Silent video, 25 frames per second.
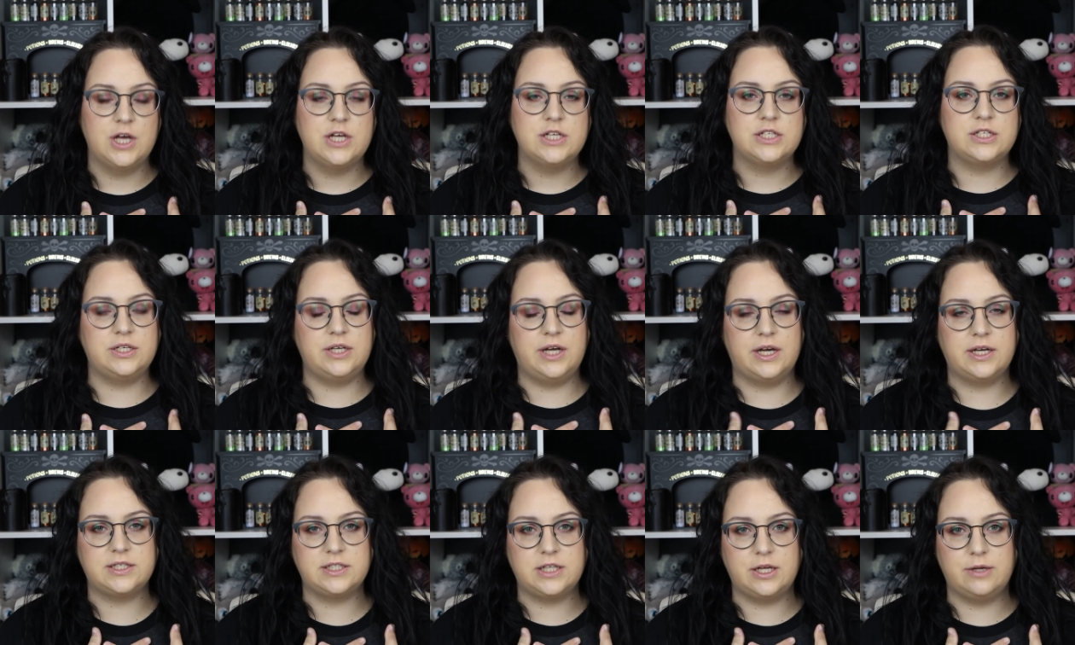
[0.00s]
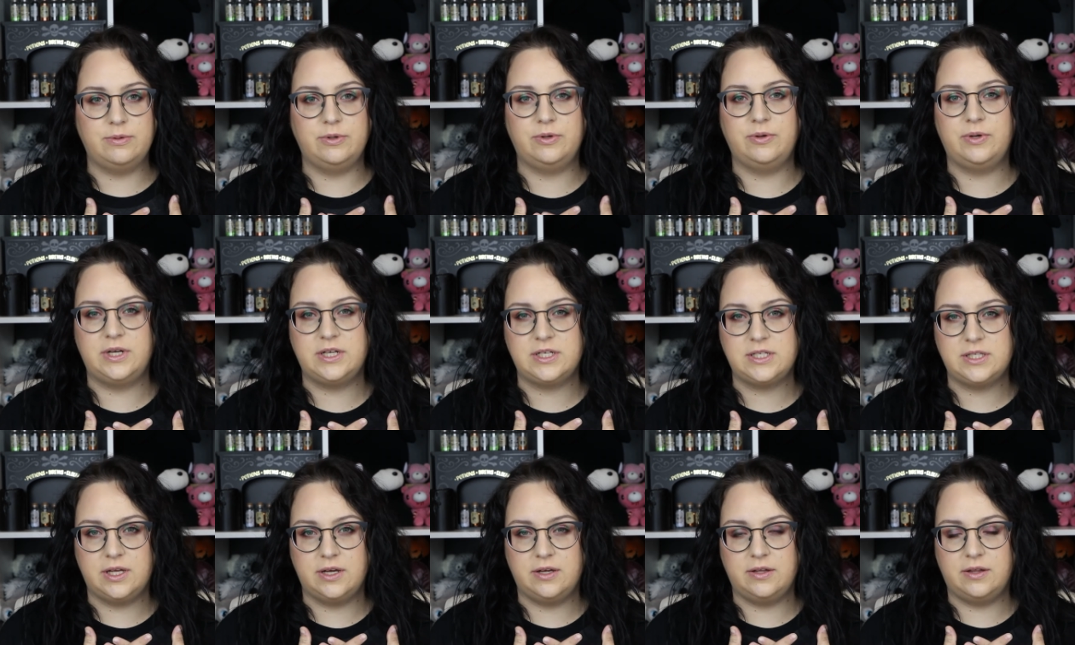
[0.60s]
So next time you want
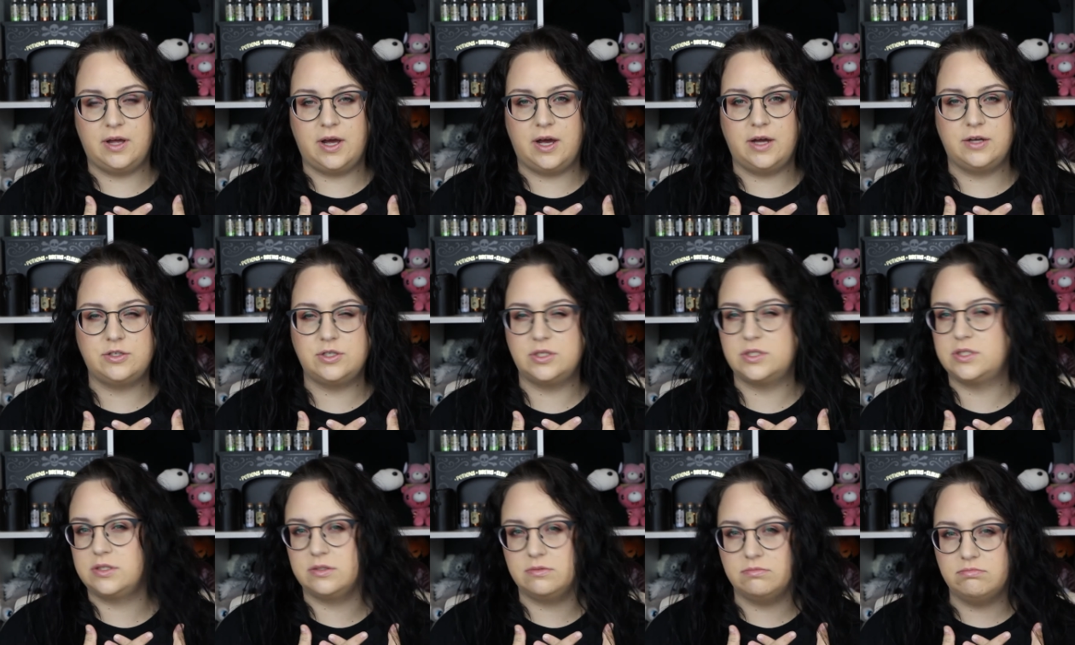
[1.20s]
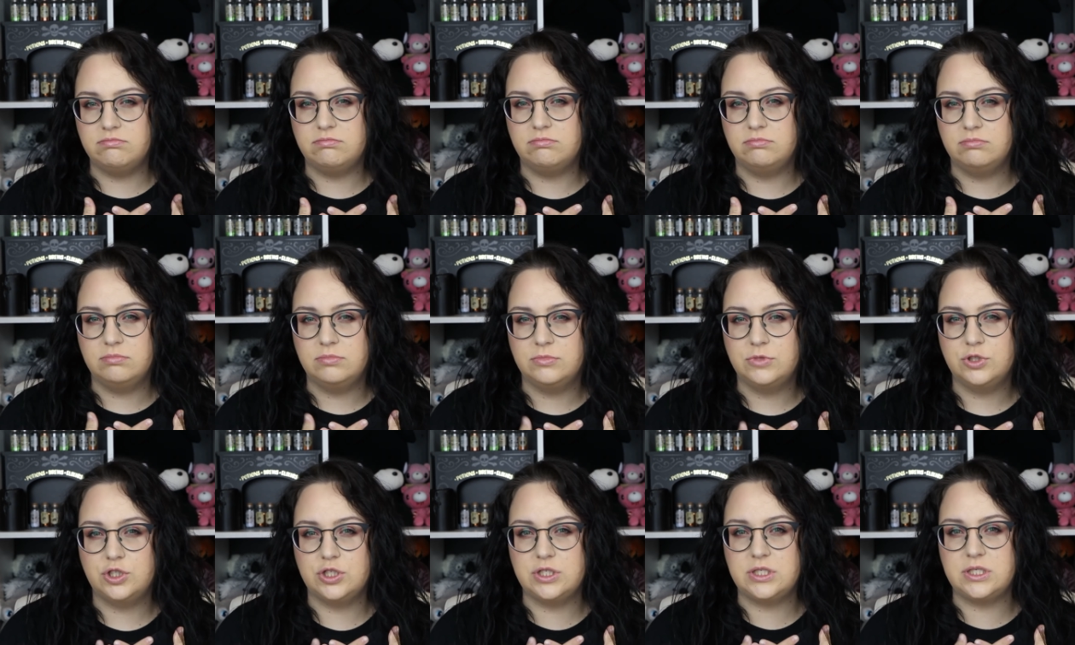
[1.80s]
to say that, just
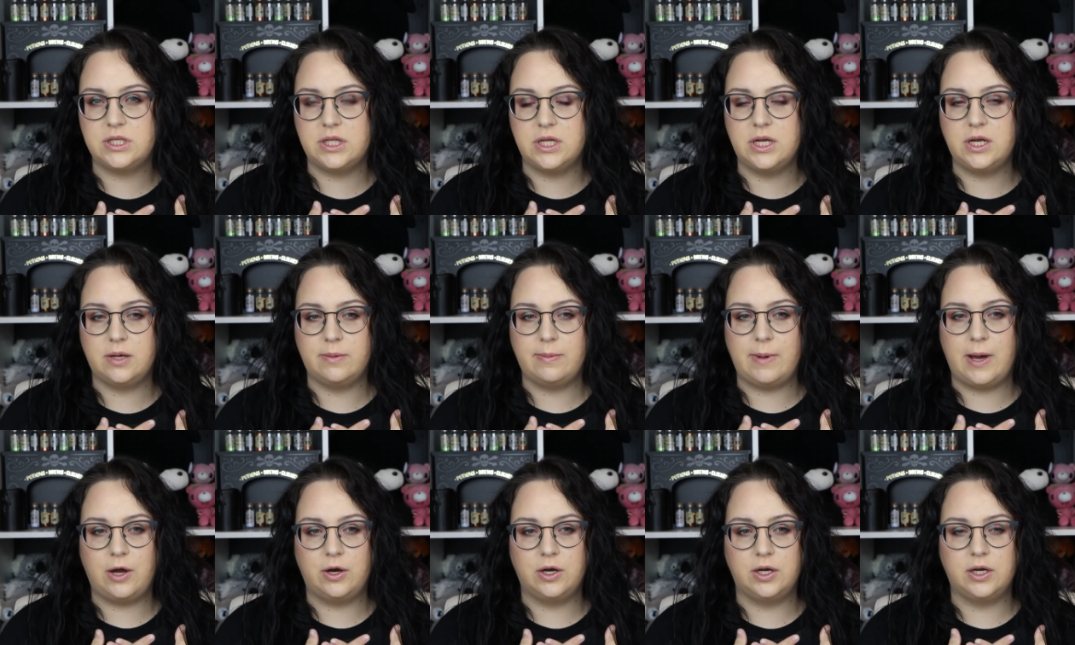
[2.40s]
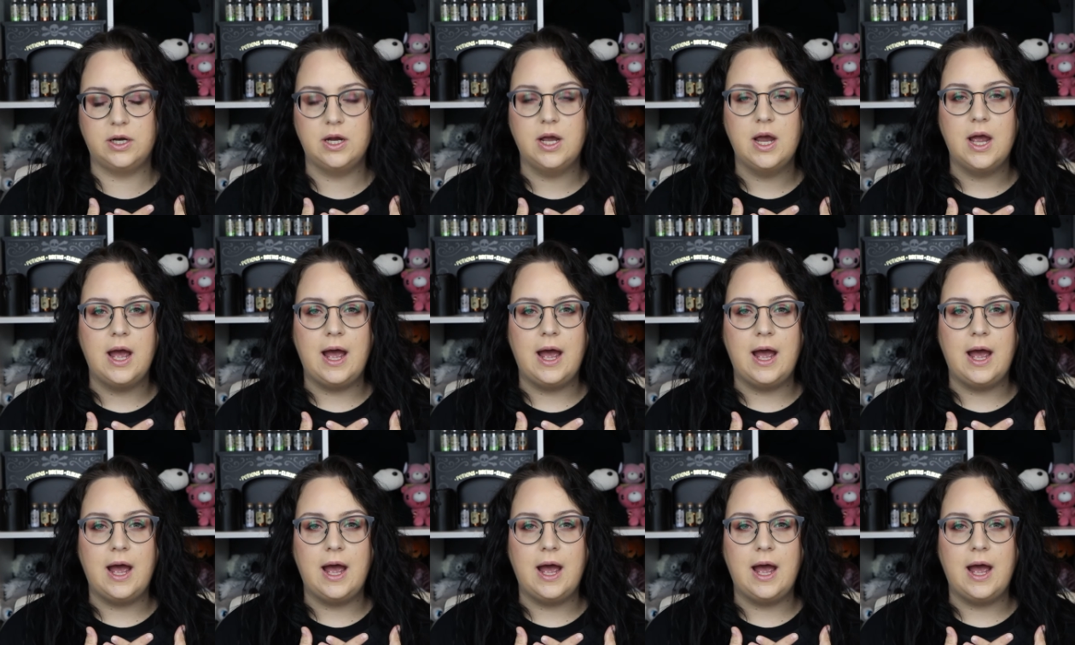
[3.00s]
think about it.